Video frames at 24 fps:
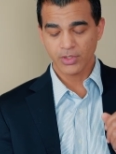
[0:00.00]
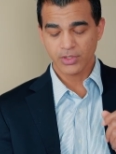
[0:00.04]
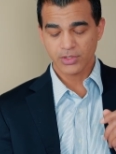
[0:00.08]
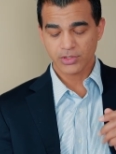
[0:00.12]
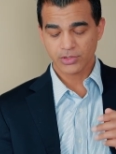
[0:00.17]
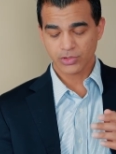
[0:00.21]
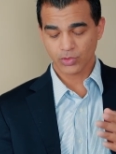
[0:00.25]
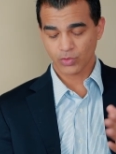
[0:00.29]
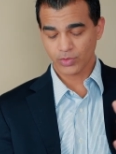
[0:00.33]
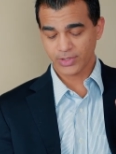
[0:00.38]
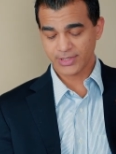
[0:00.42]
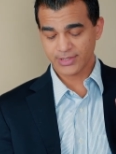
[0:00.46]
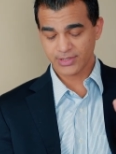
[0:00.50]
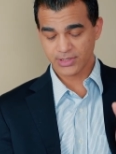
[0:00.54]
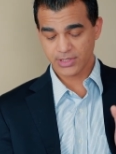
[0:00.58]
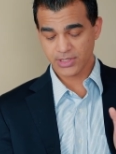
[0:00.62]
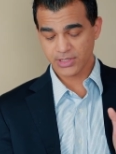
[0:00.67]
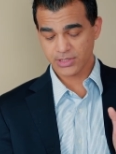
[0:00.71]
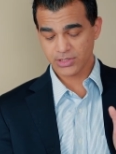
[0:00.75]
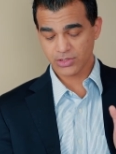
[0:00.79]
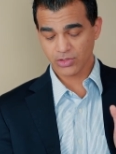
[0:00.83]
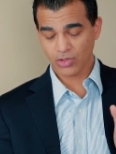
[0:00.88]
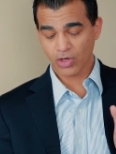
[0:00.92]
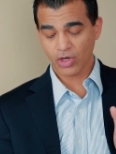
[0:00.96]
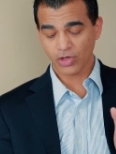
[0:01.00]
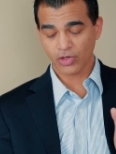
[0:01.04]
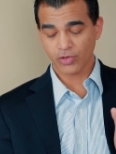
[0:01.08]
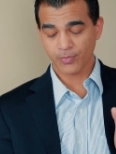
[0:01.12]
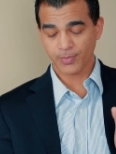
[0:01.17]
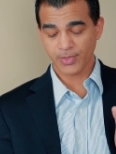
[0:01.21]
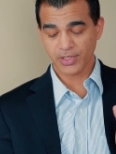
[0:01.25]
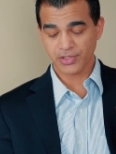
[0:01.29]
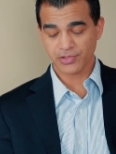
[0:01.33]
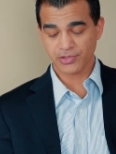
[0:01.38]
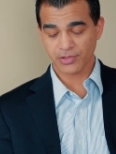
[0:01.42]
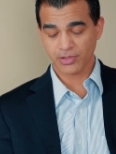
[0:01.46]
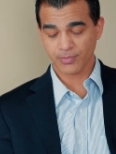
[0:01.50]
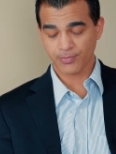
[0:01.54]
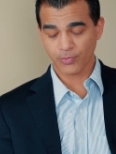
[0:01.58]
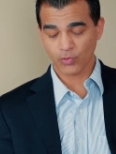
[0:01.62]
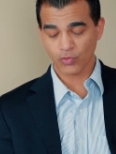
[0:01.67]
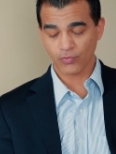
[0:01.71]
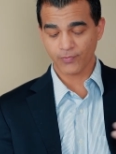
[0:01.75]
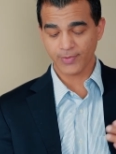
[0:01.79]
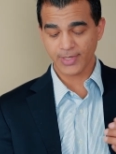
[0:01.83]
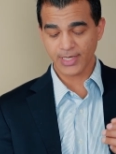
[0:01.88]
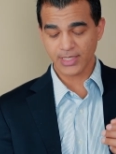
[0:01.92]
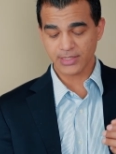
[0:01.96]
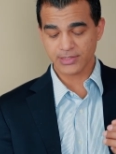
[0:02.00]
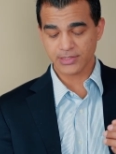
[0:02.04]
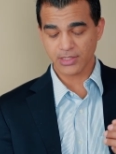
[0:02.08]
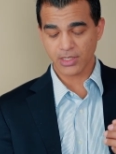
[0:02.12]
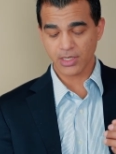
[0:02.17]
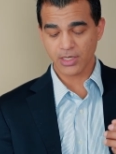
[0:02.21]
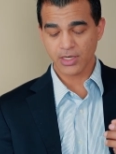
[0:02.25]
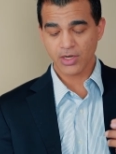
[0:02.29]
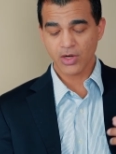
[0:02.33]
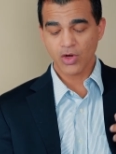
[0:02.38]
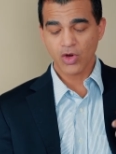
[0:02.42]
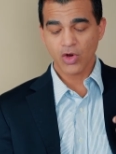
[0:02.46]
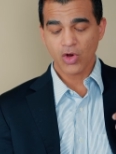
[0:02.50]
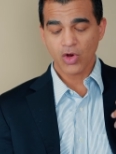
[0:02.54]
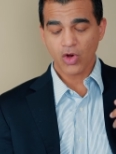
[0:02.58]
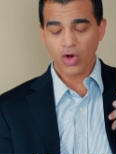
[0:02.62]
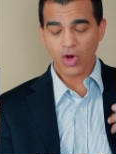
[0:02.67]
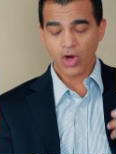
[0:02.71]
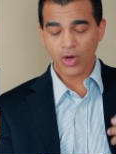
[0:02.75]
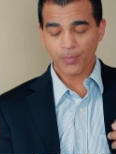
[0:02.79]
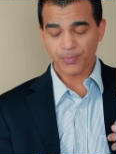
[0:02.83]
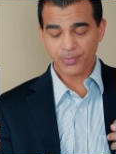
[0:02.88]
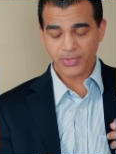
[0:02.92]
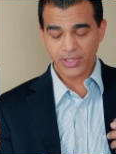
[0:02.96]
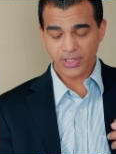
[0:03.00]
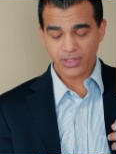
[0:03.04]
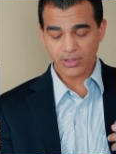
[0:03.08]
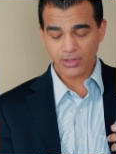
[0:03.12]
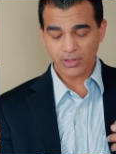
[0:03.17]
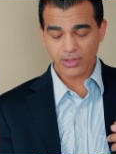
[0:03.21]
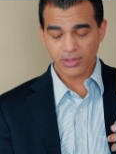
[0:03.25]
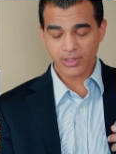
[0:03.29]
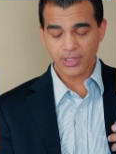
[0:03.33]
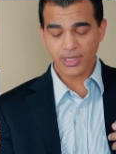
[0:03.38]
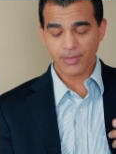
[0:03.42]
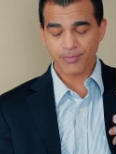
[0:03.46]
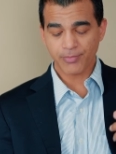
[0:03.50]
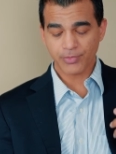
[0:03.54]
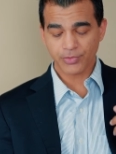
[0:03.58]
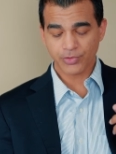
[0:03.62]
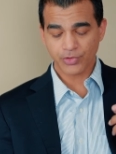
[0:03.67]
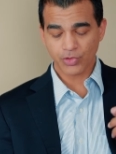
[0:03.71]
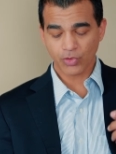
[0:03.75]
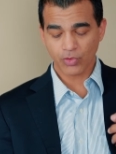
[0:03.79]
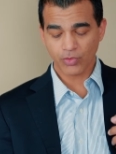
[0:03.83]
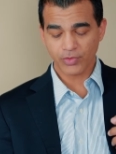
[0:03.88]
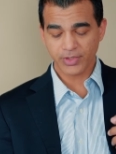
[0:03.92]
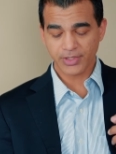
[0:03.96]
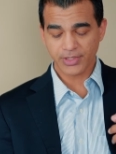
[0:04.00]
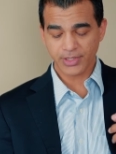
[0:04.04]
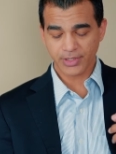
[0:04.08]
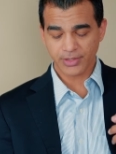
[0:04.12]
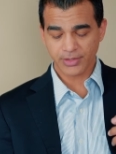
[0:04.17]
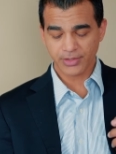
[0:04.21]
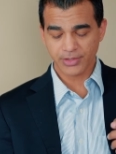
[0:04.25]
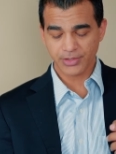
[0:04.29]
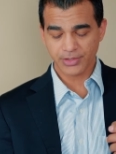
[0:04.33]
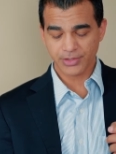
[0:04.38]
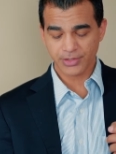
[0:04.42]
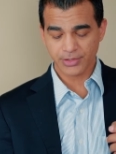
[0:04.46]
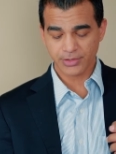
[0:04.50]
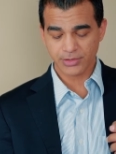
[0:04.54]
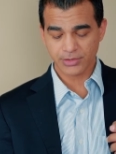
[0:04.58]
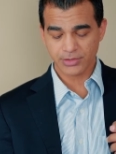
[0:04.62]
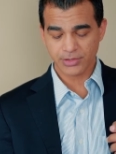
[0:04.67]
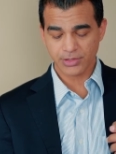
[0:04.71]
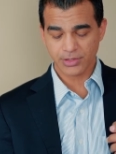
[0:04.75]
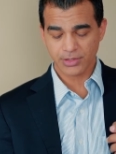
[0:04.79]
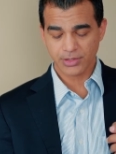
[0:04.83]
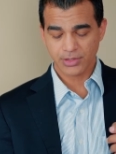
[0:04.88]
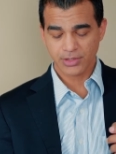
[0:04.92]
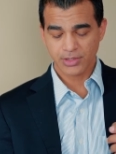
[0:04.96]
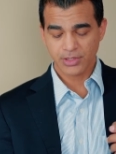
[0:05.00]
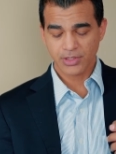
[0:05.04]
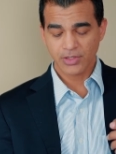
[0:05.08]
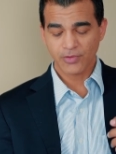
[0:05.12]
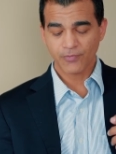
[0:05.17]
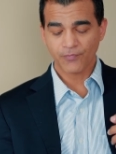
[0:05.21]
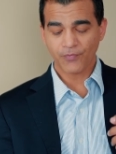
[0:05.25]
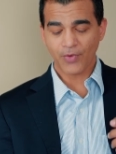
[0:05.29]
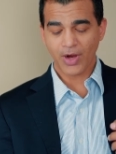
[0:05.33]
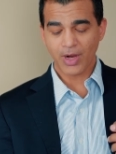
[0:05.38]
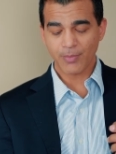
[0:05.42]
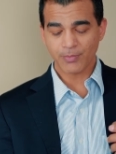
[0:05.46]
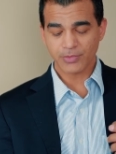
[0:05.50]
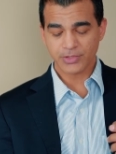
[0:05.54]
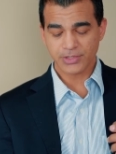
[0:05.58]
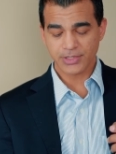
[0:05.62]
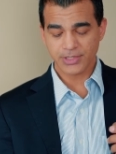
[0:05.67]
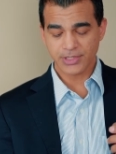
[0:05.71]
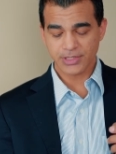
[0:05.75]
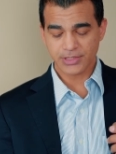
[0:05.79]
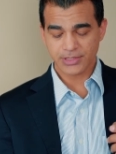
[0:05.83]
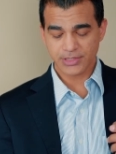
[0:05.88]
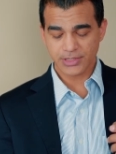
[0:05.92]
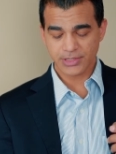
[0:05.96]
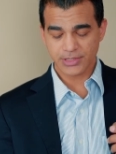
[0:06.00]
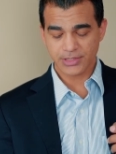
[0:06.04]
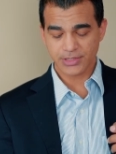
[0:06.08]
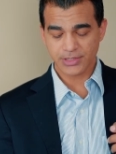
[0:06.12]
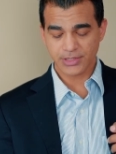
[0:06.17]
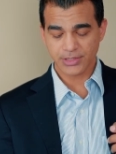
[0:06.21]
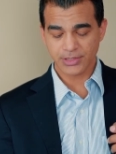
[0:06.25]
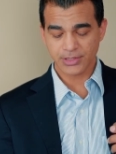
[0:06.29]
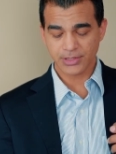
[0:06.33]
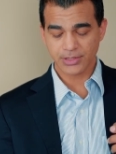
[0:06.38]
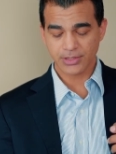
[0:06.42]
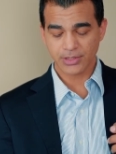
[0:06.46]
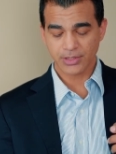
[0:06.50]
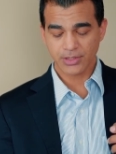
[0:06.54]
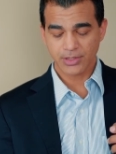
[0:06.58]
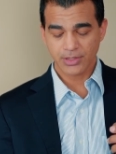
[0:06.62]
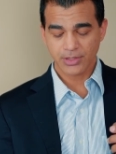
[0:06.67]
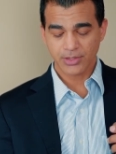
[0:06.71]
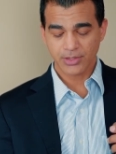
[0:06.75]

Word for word: So in this, occupational profiles are optical laboratory technicians, pharmacy assistant,